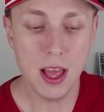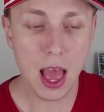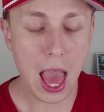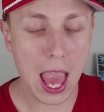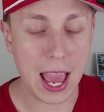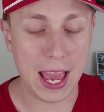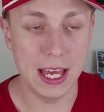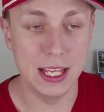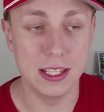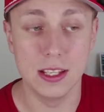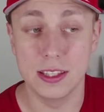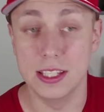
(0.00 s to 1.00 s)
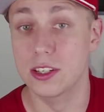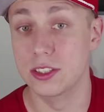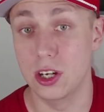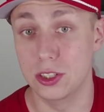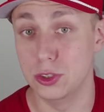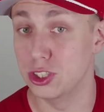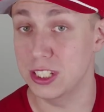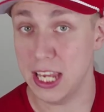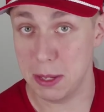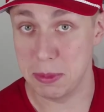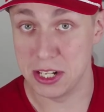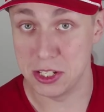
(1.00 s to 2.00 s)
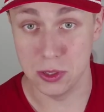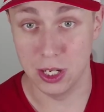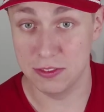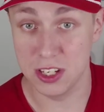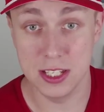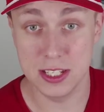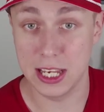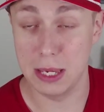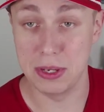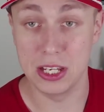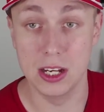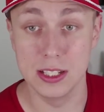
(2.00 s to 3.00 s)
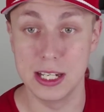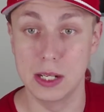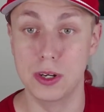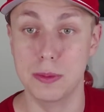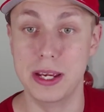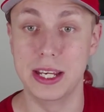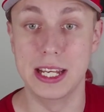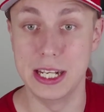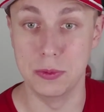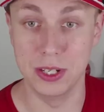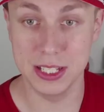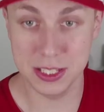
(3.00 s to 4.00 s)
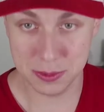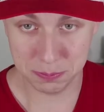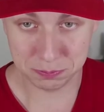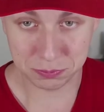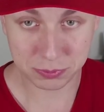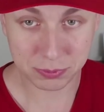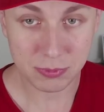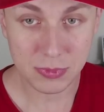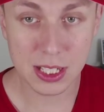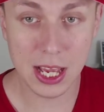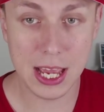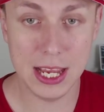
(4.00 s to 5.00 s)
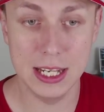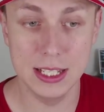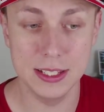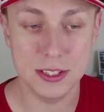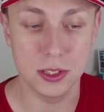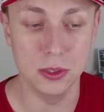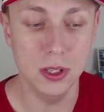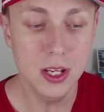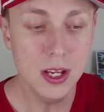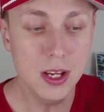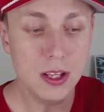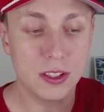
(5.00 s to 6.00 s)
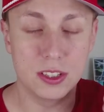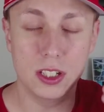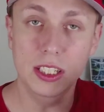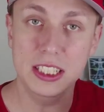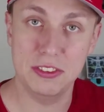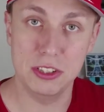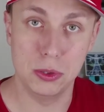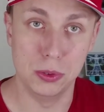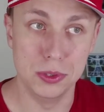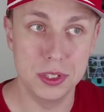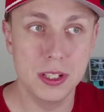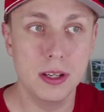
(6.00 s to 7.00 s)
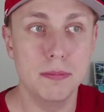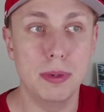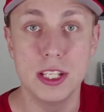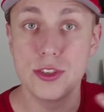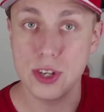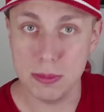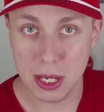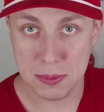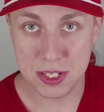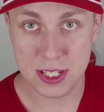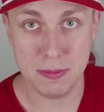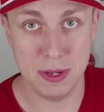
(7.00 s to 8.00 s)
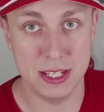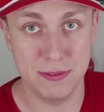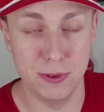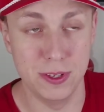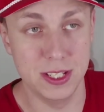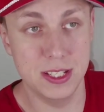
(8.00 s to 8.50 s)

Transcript: And then there's also just gaming too. I have tons of gaming content I want to make anyways. And so there's all these different tools, but Streamlabs is the best for this.